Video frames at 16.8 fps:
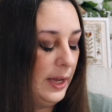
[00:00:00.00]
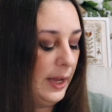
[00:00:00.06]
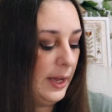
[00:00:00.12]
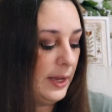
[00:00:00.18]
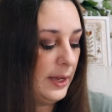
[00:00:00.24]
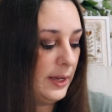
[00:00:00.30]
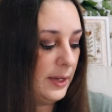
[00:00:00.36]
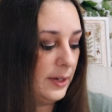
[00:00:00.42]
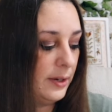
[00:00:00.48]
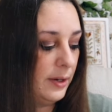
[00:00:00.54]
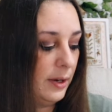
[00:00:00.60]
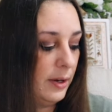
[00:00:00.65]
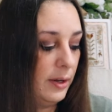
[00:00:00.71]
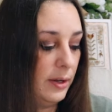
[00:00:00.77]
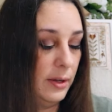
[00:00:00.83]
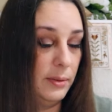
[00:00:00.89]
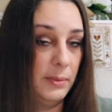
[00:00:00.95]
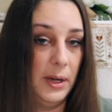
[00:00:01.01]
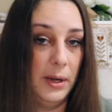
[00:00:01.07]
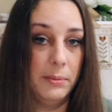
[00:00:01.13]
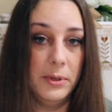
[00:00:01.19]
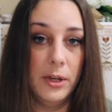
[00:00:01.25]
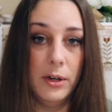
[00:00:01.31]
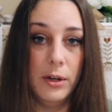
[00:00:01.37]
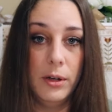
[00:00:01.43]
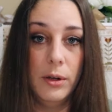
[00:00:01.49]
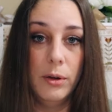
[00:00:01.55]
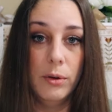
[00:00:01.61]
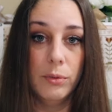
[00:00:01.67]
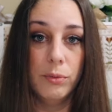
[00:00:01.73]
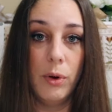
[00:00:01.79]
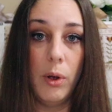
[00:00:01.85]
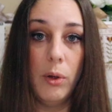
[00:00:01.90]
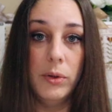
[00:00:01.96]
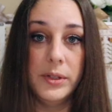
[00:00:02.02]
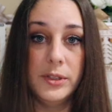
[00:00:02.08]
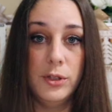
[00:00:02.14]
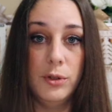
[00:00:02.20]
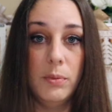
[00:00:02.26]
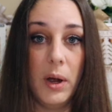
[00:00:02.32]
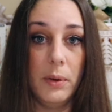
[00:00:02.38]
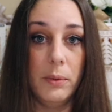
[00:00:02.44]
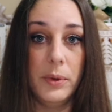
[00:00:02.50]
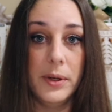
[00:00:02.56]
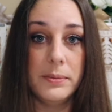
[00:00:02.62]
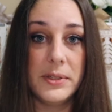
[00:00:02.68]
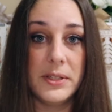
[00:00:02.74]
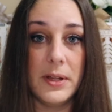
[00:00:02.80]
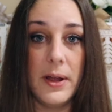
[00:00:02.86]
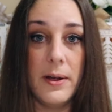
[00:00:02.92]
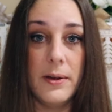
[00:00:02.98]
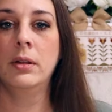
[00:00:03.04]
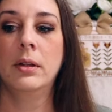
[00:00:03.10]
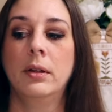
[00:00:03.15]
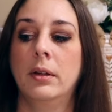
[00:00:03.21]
And I'm going to roll into my whips now.